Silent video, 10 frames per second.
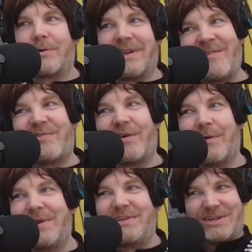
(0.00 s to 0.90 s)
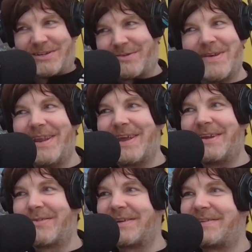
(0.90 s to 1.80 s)
Cliff, which is really
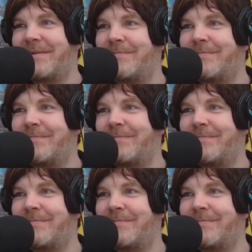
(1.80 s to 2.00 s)
interesting.